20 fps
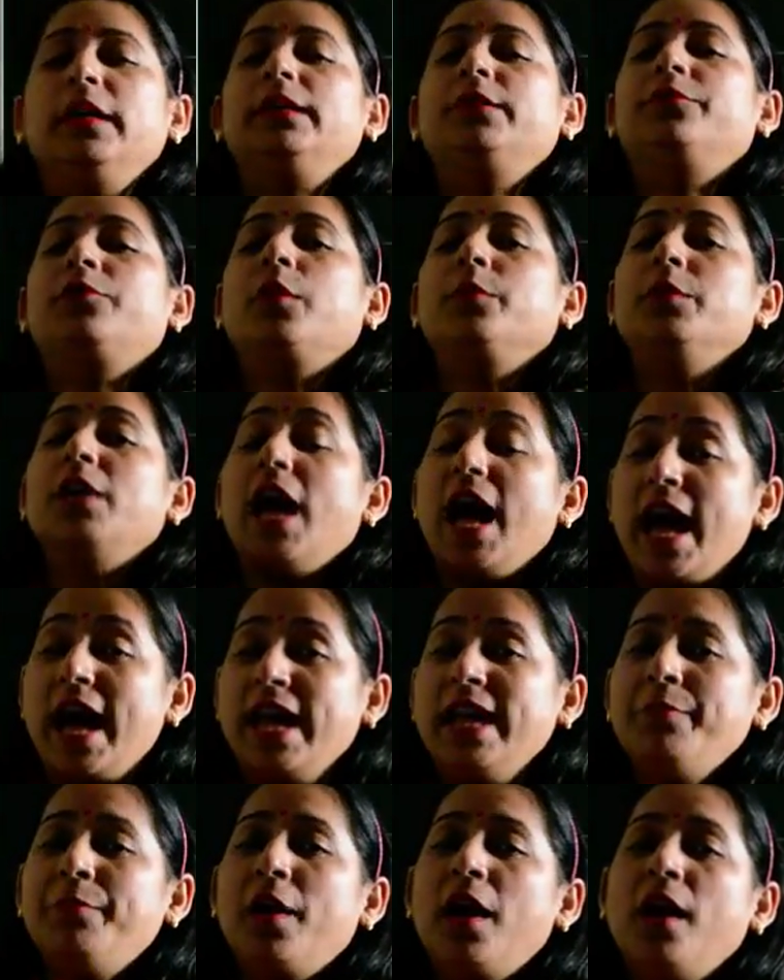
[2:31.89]
from the
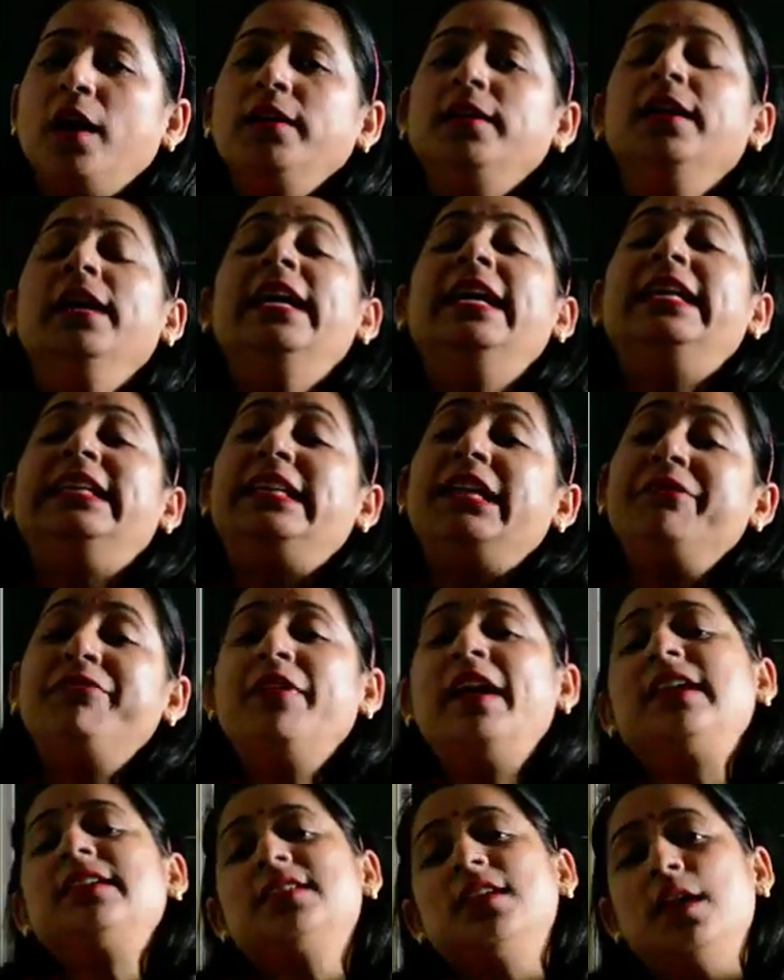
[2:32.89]
eye part,
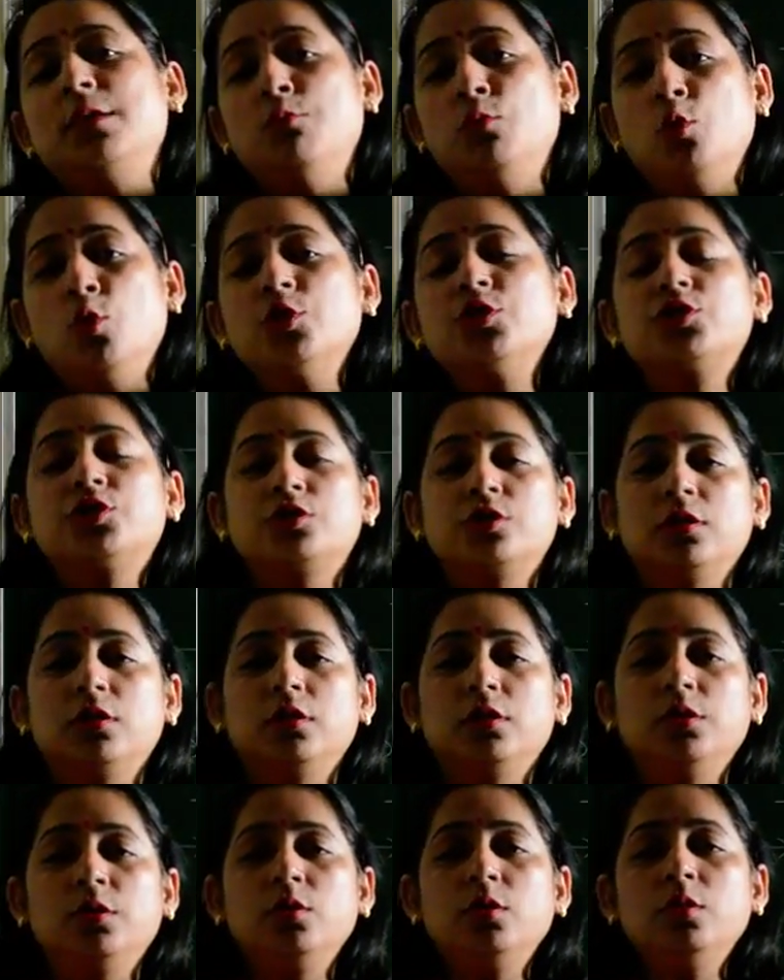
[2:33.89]
defects are most
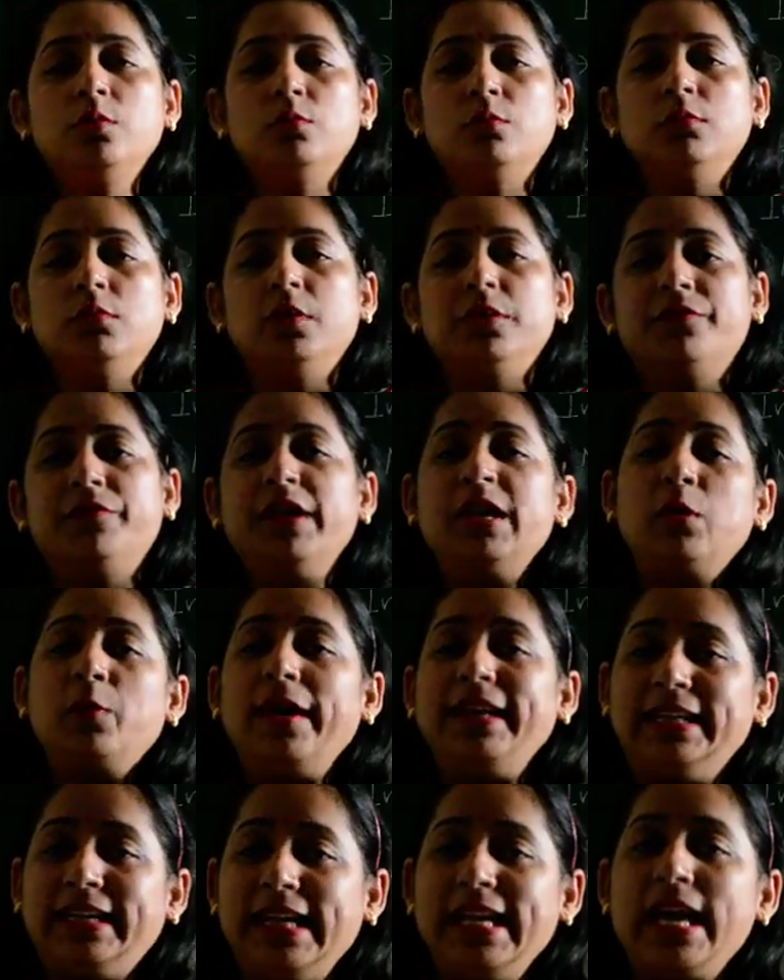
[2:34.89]

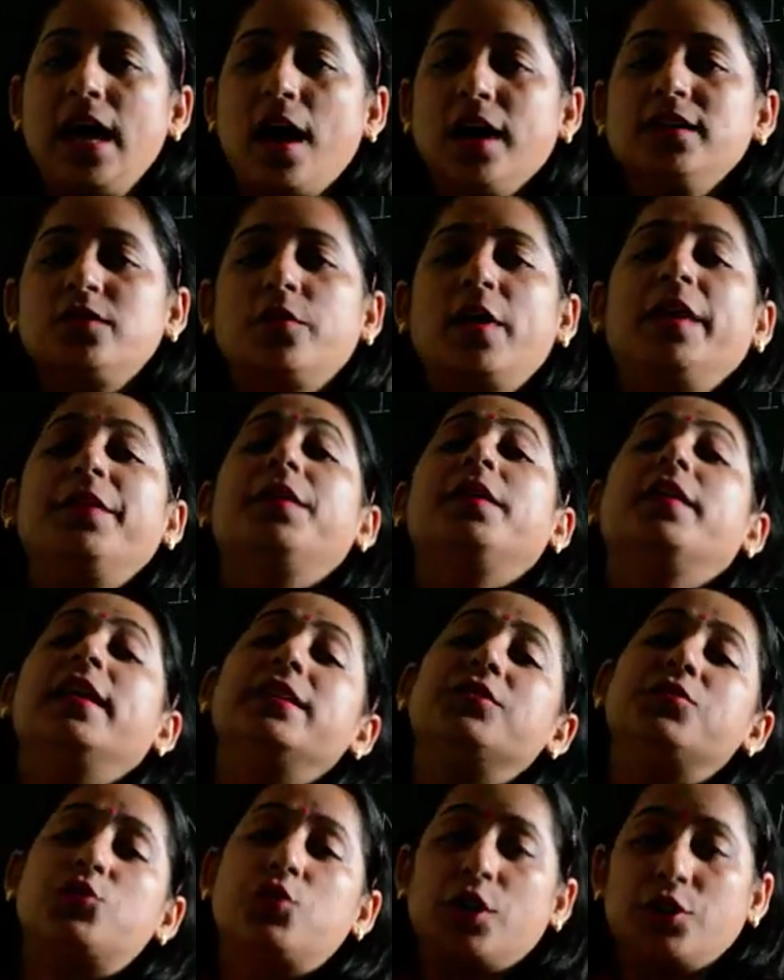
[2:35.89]
frequently asked rather
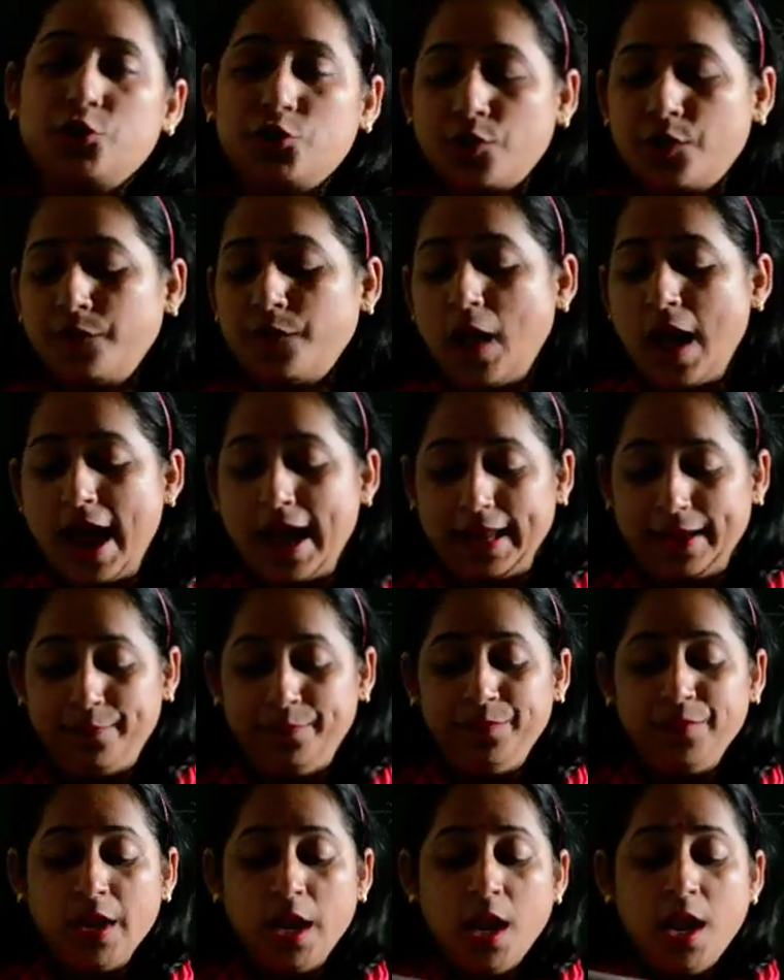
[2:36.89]
than structure of eye.
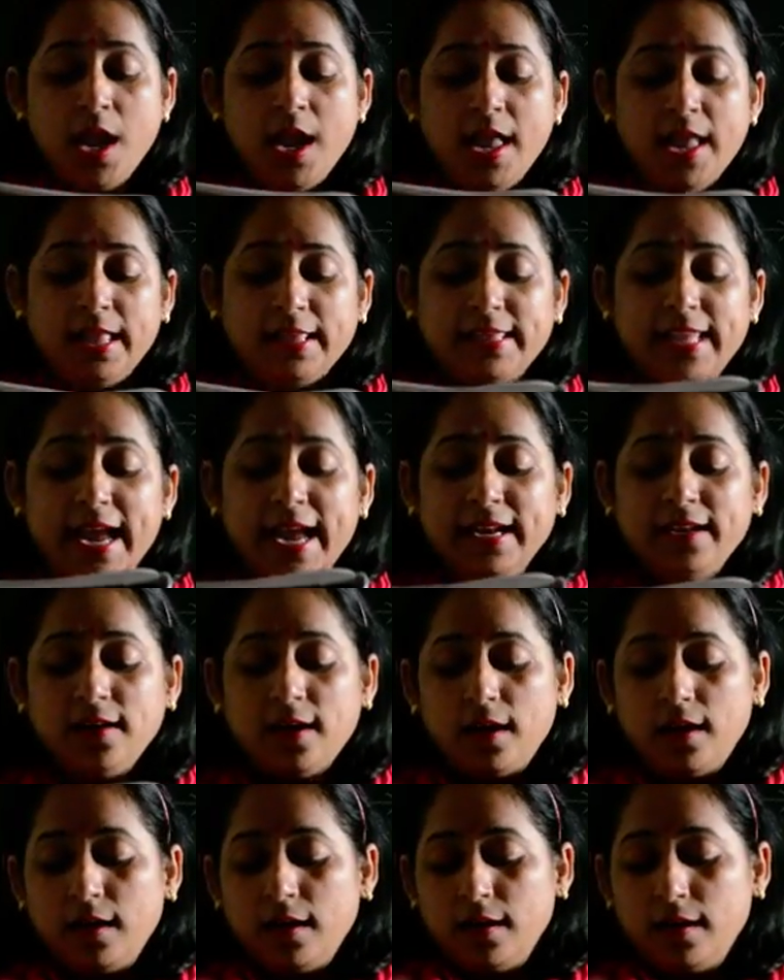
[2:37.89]
Then
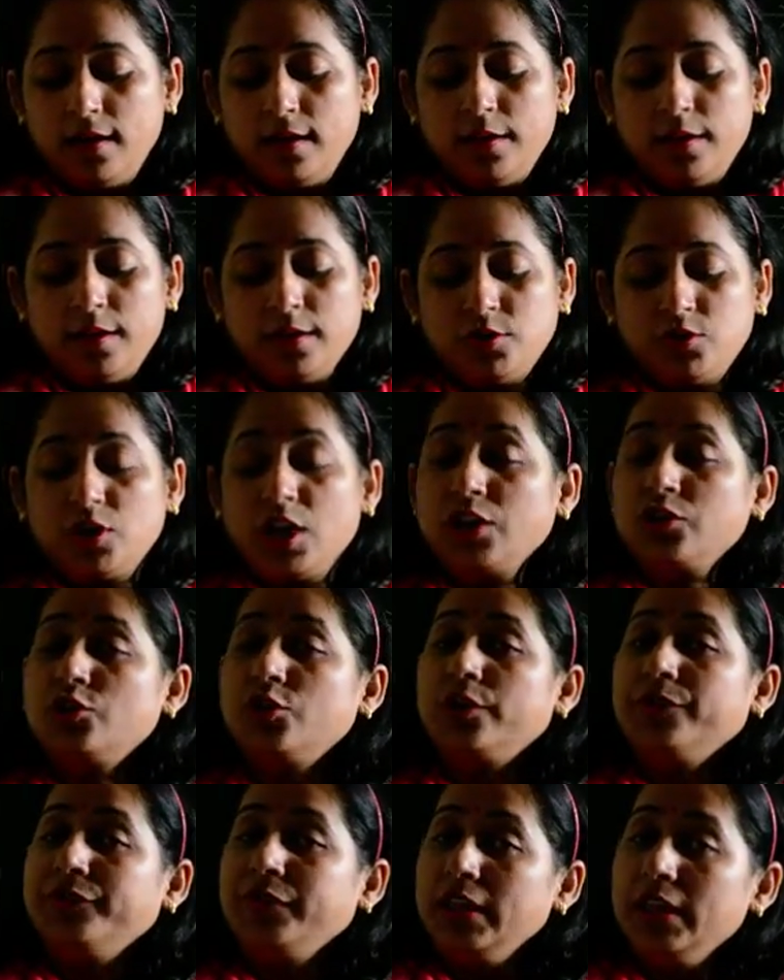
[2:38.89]
structure
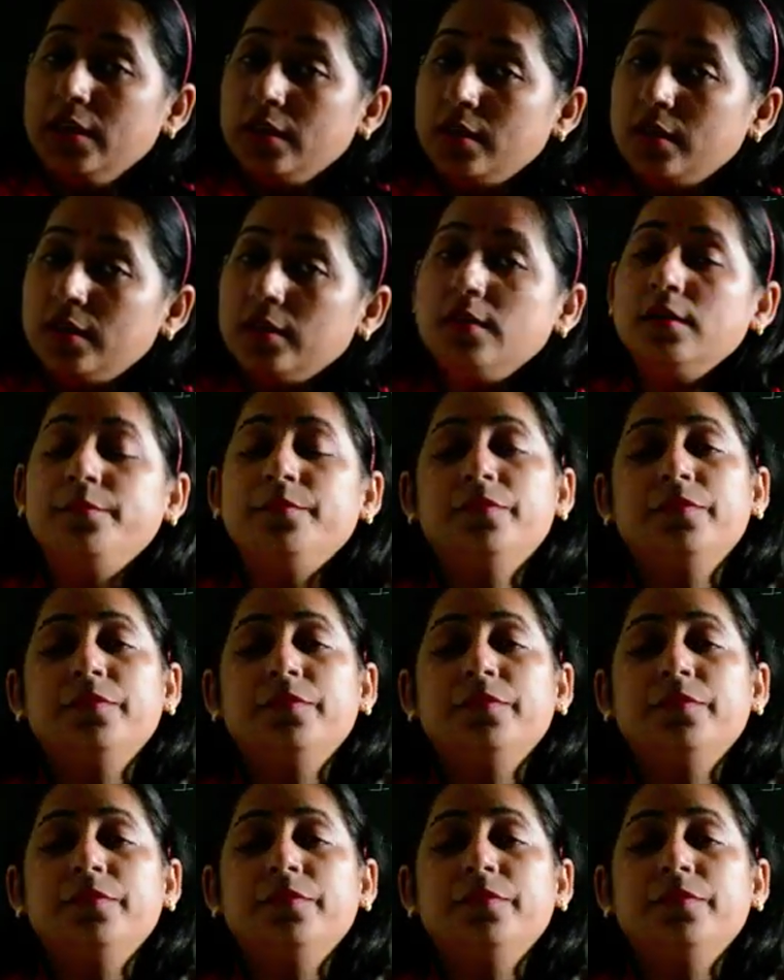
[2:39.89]
of ear,